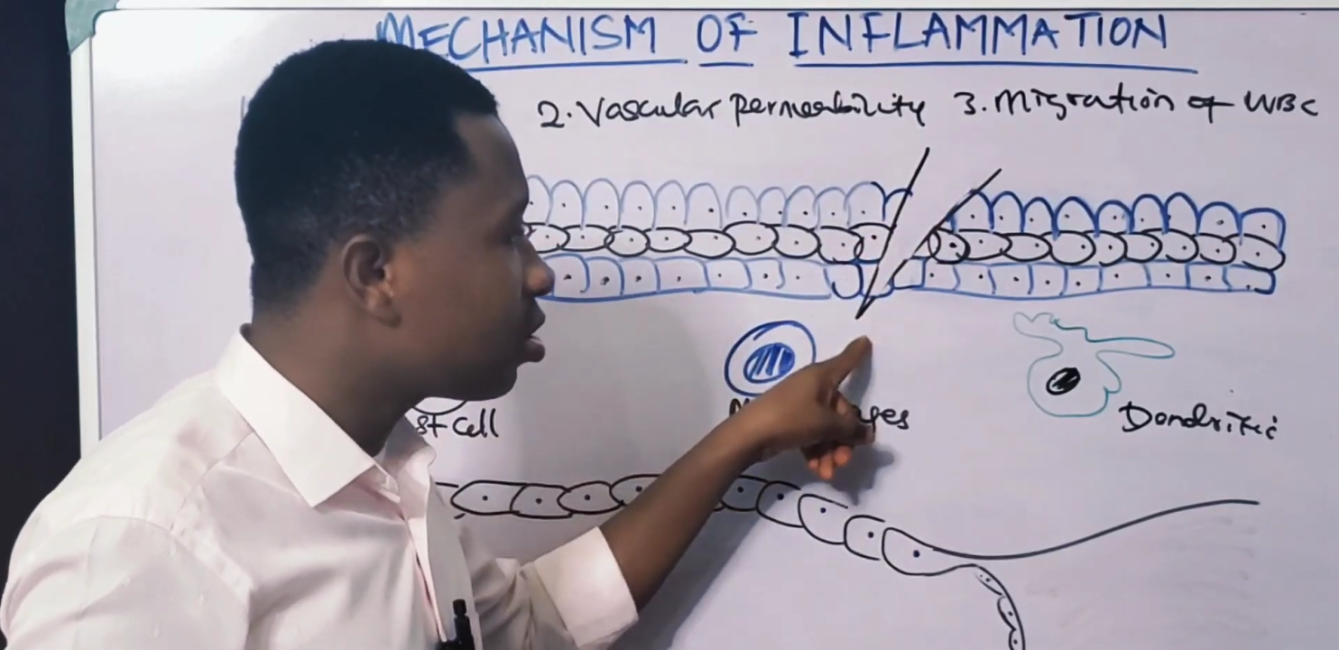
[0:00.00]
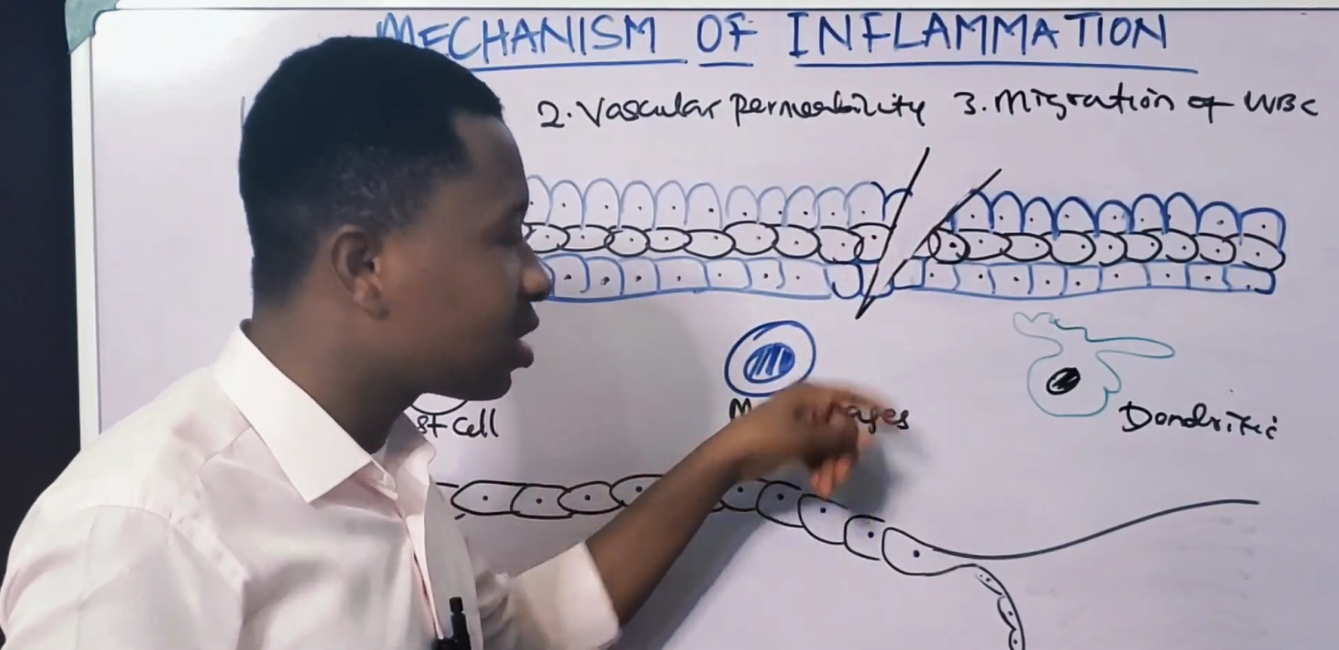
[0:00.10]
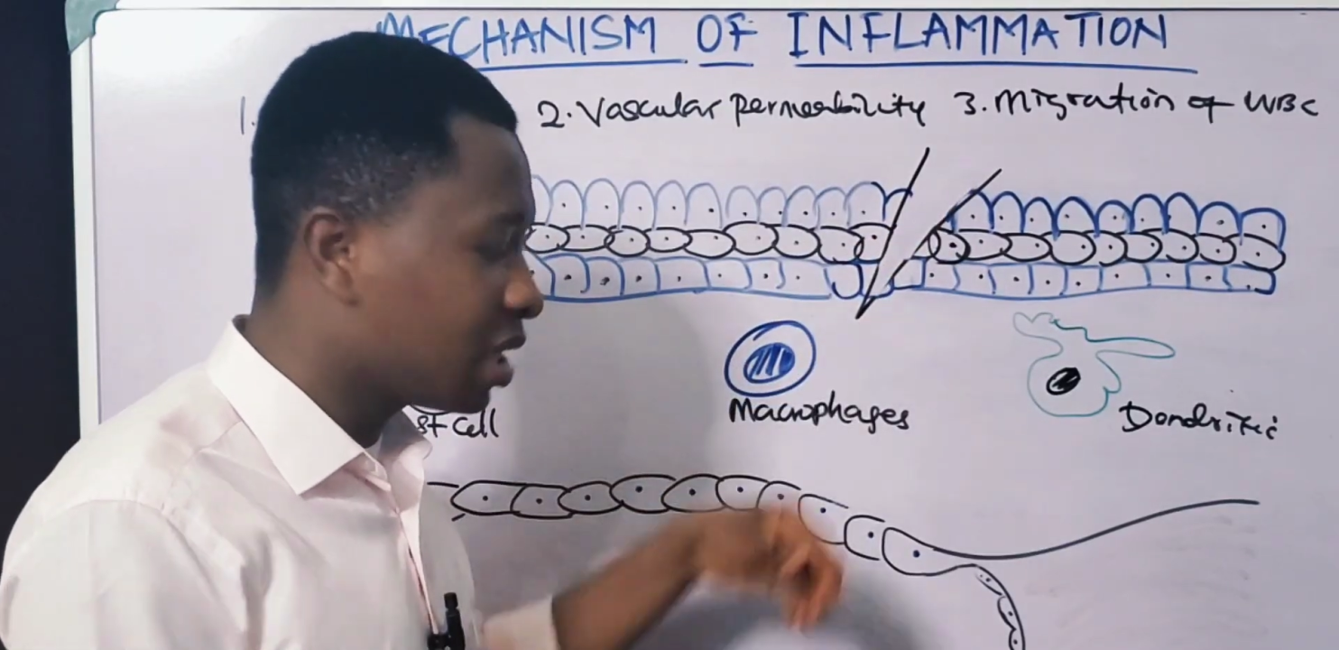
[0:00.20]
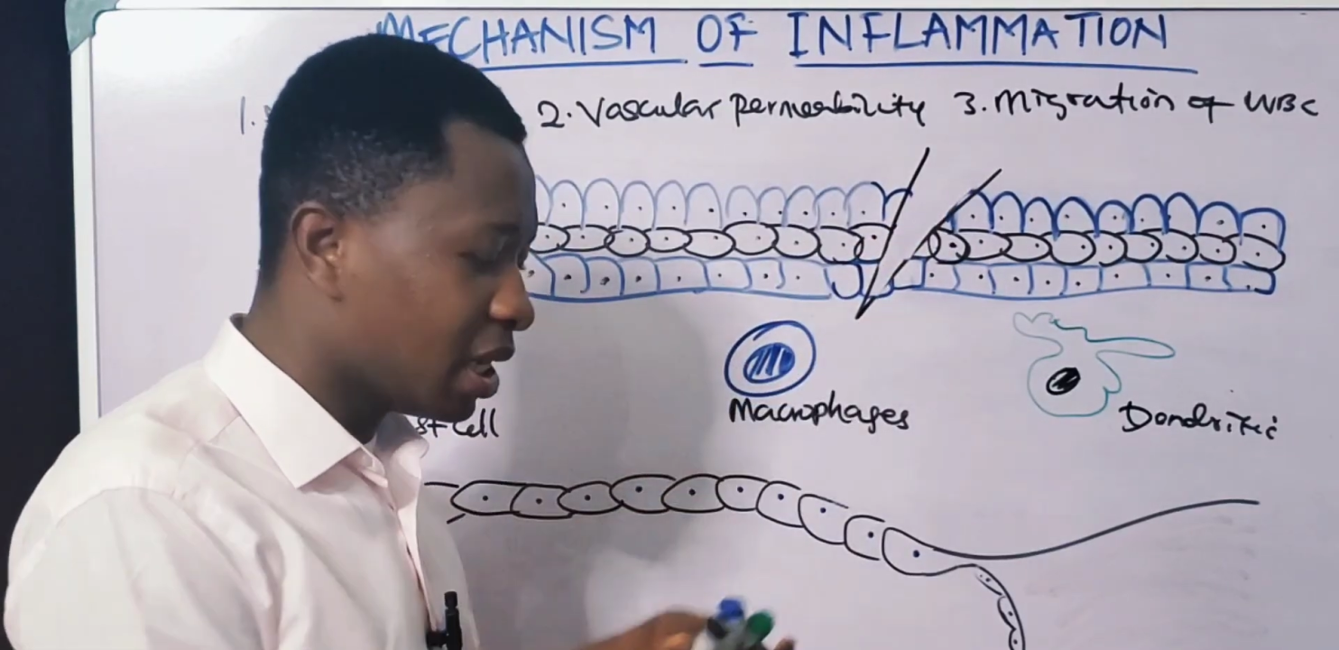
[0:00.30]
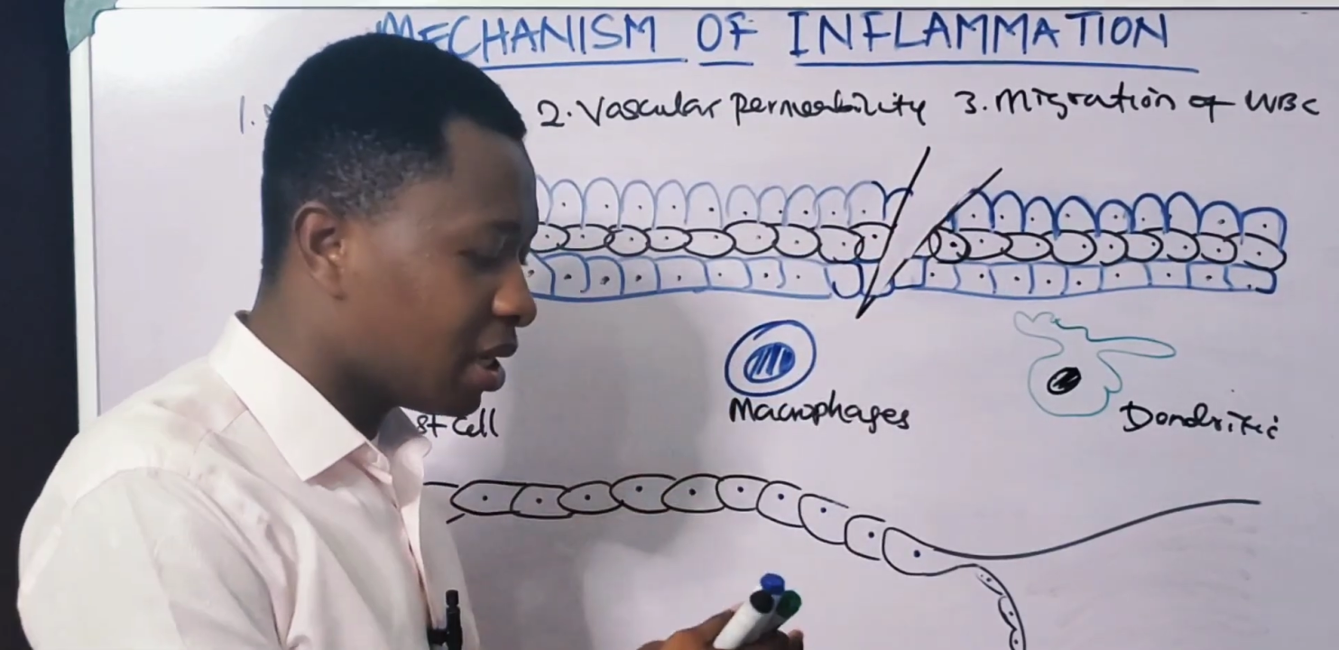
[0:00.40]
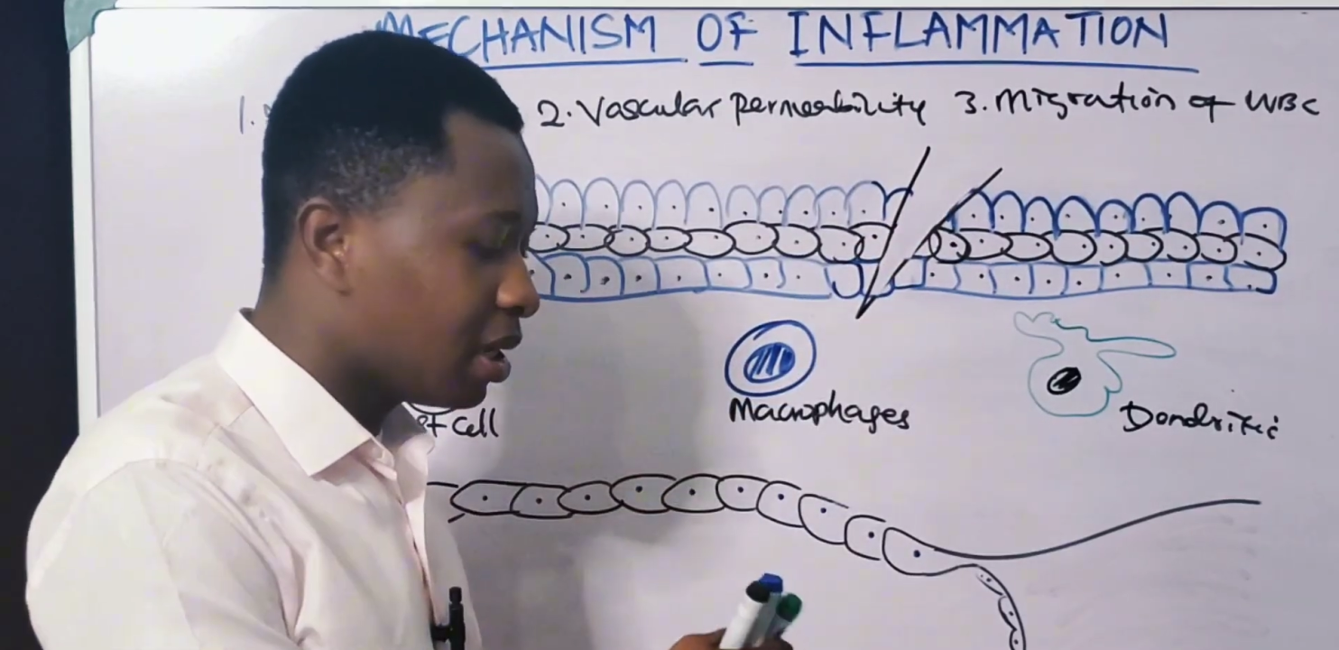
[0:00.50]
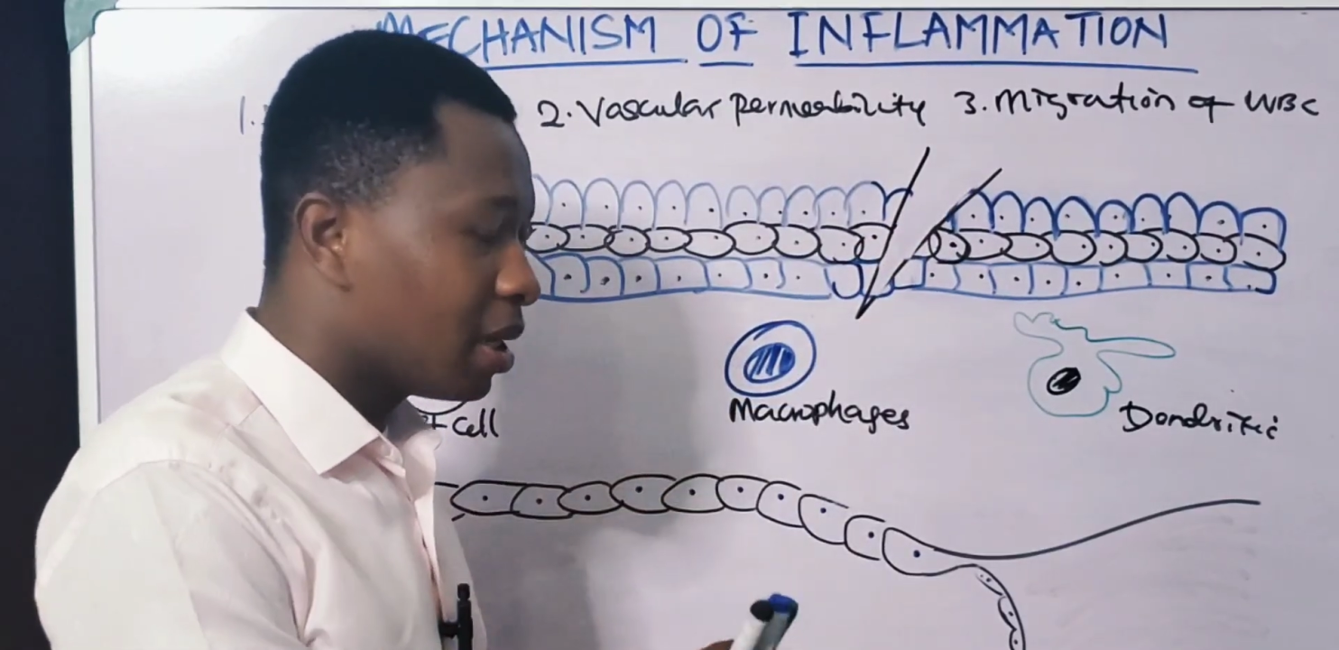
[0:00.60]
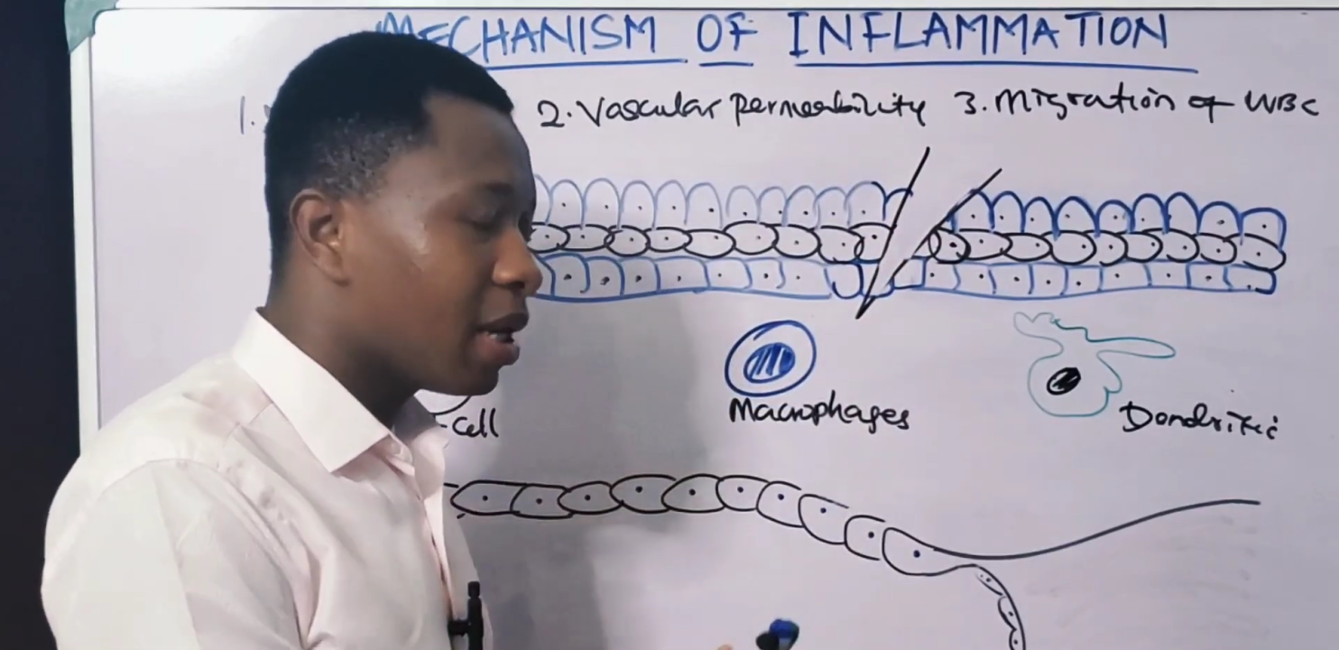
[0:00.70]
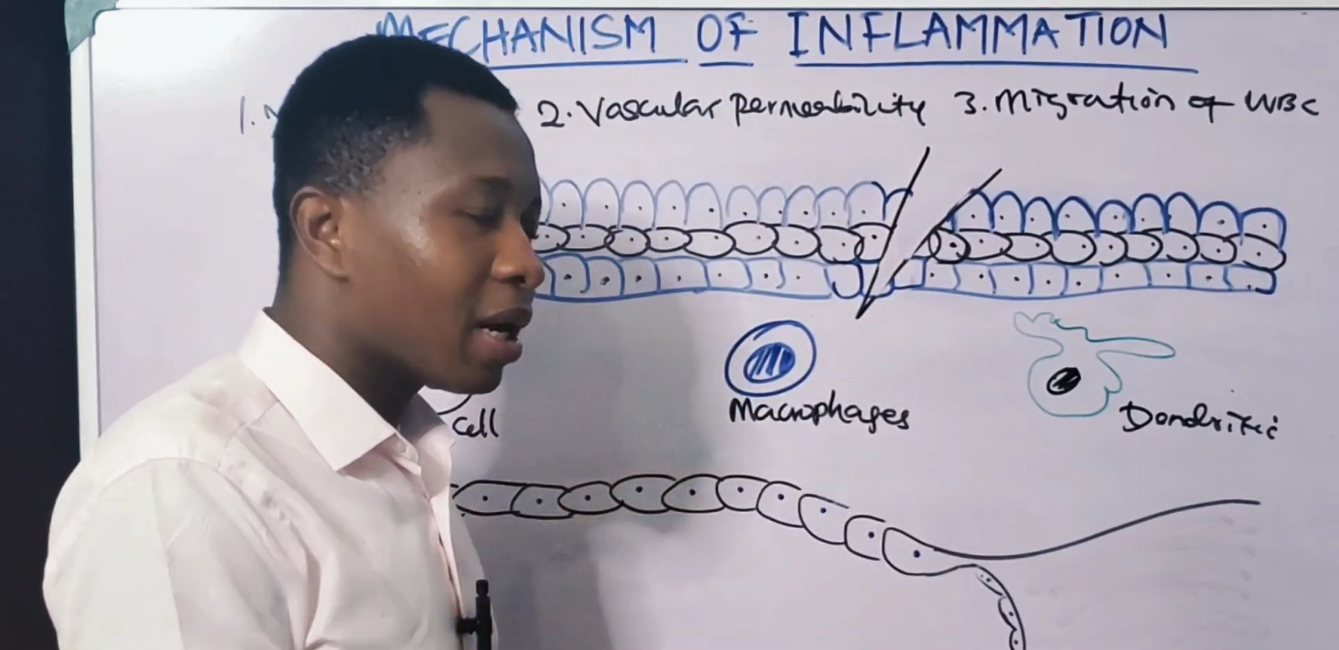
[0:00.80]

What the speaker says: your skin